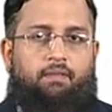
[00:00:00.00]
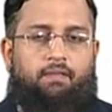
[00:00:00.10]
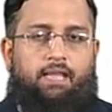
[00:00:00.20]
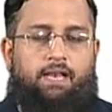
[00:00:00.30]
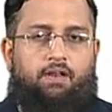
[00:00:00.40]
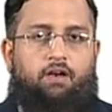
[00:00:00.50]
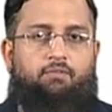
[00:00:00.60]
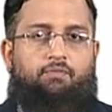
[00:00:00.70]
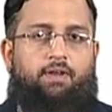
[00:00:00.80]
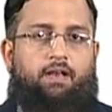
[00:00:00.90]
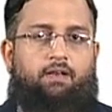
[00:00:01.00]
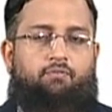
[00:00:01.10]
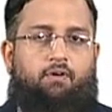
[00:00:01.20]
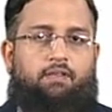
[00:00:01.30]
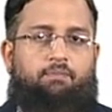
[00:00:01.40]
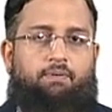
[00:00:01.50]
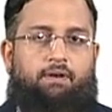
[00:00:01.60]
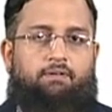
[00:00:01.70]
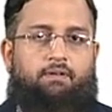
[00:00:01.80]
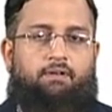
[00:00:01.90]
cannot wait for the
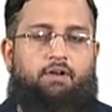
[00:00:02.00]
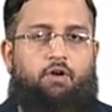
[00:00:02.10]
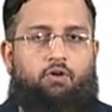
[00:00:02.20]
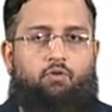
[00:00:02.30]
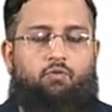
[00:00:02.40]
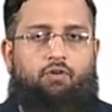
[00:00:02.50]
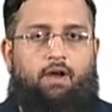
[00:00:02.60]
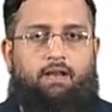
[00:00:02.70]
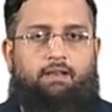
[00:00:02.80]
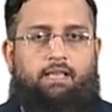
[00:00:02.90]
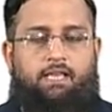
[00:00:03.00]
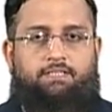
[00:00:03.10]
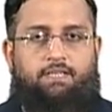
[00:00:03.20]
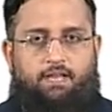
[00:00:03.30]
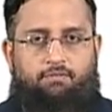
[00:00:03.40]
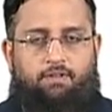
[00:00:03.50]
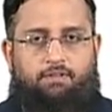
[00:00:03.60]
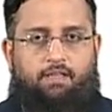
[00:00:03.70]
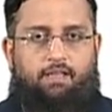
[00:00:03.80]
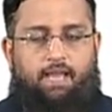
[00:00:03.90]
printer to write each and
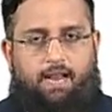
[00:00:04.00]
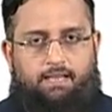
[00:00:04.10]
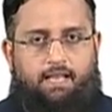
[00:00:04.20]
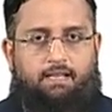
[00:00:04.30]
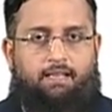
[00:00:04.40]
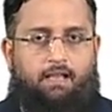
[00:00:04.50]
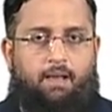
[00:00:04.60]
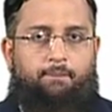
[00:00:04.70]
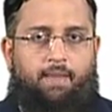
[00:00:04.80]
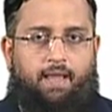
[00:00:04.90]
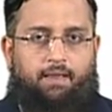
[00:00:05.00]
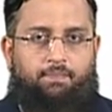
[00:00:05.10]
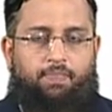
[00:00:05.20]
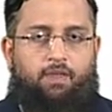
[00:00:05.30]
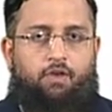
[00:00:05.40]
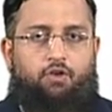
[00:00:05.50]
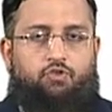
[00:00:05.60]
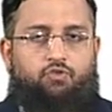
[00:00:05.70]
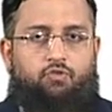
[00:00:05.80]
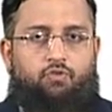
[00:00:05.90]
everything and then they come back.
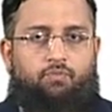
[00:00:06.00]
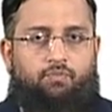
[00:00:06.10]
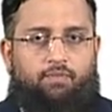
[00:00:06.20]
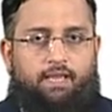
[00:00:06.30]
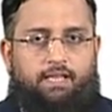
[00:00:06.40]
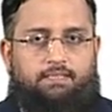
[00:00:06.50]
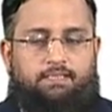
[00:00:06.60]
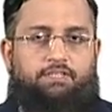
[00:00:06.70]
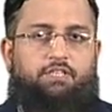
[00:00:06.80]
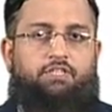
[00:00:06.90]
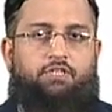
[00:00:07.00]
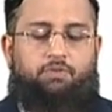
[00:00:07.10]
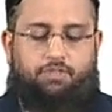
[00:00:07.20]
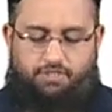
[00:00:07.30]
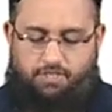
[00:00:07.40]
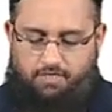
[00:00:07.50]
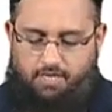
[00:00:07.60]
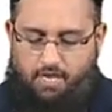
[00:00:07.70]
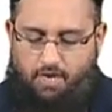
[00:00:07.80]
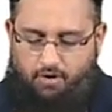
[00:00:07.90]
So in such a situation,
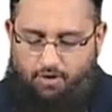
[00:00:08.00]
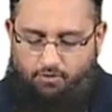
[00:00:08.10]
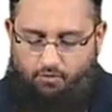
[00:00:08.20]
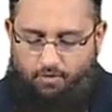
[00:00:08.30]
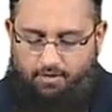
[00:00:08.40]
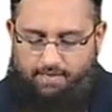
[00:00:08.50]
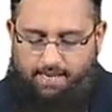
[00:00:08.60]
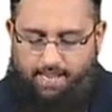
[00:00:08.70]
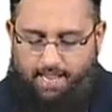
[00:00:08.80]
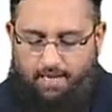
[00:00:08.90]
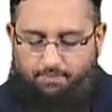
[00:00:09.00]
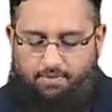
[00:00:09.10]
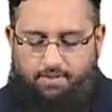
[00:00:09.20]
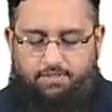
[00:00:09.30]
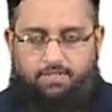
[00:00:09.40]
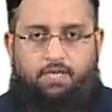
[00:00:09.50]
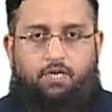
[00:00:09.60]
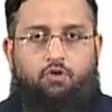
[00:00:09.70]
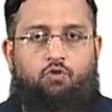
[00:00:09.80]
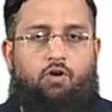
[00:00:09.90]
controller can help us
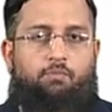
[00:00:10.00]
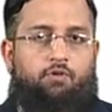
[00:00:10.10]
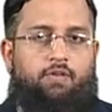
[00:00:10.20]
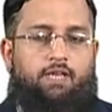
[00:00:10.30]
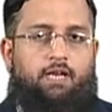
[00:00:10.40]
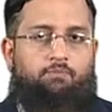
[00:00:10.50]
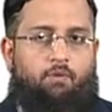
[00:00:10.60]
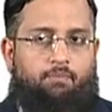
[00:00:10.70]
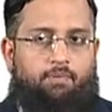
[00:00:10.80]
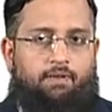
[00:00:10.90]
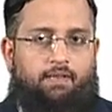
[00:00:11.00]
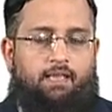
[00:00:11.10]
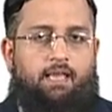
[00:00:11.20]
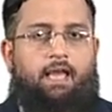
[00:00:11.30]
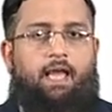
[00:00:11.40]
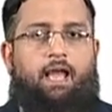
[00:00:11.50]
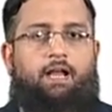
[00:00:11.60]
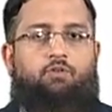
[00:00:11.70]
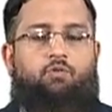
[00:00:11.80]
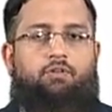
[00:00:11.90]
to communicate properly
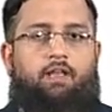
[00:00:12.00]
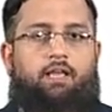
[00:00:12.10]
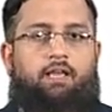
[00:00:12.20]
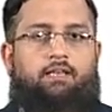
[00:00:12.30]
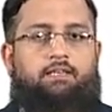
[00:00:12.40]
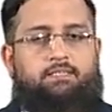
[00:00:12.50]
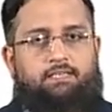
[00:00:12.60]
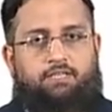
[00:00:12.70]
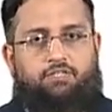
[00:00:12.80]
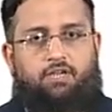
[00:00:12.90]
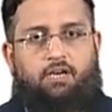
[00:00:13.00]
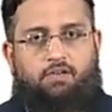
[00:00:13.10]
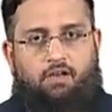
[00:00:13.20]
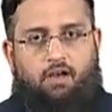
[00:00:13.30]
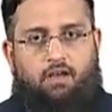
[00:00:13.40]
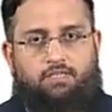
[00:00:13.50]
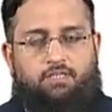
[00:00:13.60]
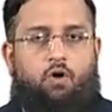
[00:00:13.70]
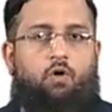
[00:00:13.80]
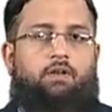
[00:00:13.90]
and to take such a task
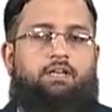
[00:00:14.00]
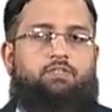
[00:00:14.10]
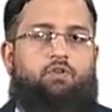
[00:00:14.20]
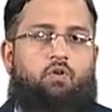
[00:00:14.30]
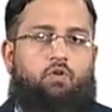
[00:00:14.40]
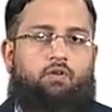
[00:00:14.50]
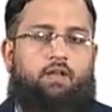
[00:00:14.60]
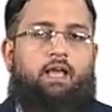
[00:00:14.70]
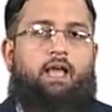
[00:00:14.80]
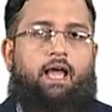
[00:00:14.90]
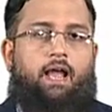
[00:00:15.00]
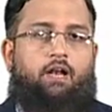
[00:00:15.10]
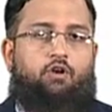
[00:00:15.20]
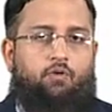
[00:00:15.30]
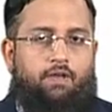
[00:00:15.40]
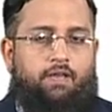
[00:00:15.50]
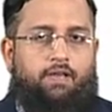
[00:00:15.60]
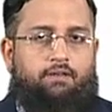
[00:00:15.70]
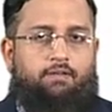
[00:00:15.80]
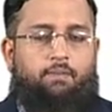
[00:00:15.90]
on its own and doing
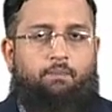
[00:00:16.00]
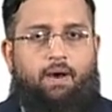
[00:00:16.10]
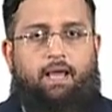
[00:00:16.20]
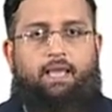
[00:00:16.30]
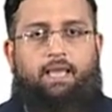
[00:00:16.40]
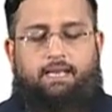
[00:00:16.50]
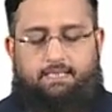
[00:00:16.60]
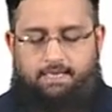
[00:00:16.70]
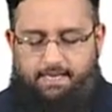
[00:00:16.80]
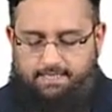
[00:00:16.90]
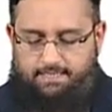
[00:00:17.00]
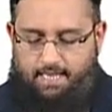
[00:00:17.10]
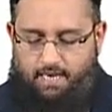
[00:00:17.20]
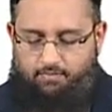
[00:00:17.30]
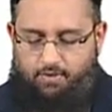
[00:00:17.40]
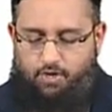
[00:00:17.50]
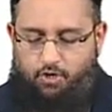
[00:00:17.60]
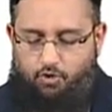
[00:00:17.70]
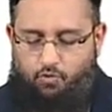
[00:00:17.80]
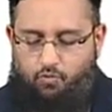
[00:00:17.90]
it by itself
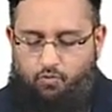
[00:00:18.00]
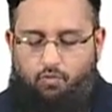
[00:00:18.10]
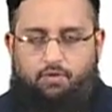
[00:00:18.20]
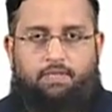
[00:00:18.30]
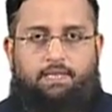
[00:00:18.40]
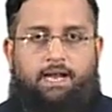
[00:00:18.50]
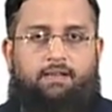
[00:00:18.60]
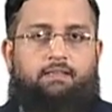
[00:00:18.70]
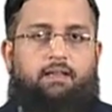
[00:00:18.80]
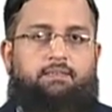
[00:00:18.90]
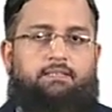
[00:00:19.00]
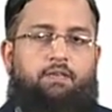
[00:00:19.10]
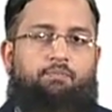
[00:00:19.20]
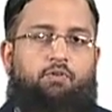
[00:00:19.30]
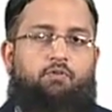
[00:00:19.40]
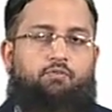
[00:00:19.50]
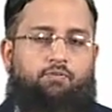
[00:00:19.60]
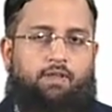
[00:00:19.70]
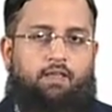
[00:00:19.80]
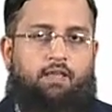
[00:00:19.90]
to let the CPU
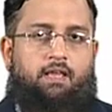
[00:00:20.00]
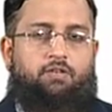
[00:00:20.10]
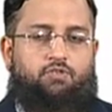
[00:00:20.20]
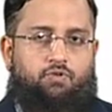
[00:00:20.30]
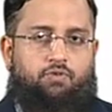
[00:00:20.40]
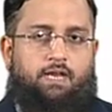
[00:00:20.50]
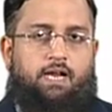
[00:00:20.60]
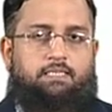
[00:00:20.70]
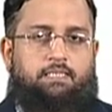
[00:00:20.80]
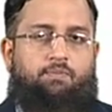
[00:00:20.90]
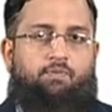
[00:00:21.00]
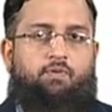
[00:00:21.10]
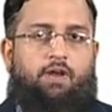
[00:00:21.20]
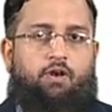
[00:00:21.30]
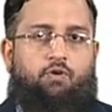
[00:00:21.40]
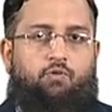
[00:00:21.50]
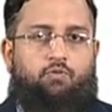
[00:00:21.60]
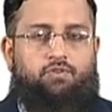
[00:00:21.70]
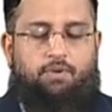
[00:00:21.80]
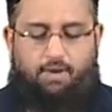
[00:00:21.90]
free so that CPU can do
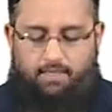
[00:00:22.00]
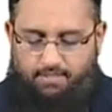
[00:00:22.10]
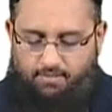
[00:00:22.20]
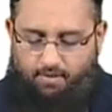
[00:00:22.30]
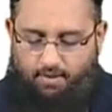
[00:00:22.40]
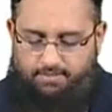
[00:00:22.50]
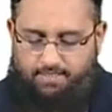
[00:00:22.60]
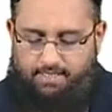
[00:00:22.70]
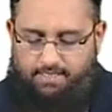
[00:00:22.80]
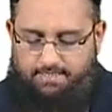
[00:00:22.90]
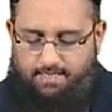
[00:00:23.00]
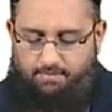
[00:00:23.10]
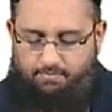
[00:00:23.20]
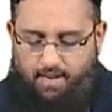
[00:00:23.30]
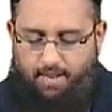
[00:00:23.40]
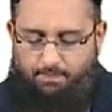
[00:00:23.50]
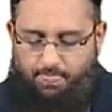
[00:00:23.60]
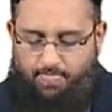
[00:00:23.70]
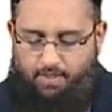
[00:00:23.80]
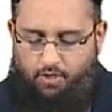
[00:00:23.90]
some other task in the same time.
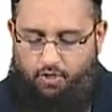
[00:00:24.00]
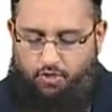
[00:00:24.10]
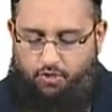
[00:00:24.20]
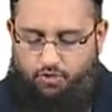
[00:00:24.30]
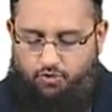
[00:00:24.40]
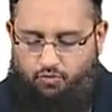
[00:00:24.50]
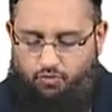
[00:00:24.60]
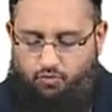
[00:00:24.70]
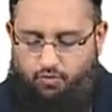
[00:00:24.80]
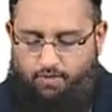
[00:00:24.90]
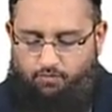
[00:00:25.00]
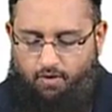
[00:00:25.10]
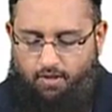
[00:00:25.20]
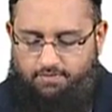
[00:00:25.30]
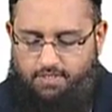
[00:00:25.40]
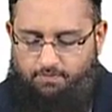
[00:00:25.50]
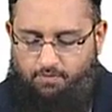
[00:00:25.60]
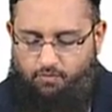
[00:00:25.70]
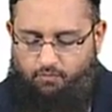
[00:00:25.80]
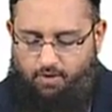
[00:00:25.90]
So to involve
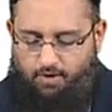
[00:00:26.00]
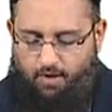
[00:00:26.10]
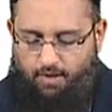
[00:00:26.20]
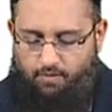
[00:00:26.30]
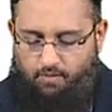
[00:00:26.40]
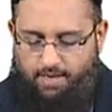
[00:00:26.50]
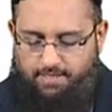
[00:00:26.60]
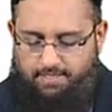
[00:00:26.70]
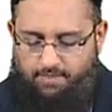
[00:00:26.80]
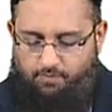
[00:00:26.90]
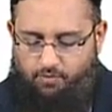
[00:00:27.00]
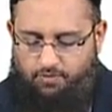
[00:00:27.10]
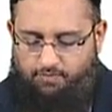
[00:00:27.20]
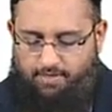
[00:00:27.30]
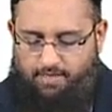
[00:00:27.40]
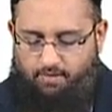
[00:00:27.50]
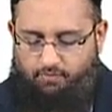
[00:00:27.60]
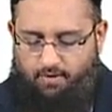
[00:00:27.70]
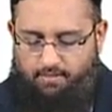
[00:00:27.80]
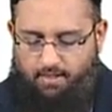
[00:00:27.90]
CPU for I/O, and CPU is waiting
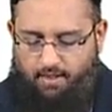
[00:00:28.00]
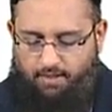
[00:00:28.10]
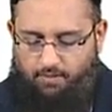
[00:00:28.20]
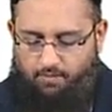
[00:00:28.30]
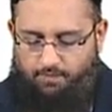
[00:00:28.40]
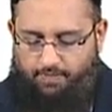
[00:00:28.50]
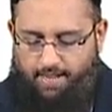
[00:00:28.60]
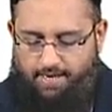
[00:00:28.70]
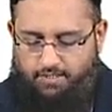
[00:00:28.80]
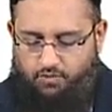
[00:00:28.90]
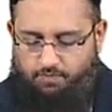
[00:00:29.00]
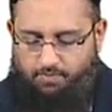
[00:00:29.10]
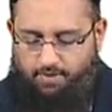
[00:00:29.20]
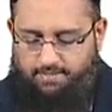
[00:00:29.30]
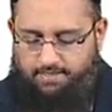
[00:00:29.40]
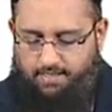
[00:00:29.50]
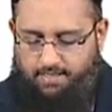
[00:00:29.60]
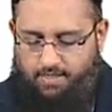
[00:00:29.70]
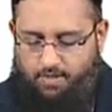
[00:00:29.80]
for the I/O and supervising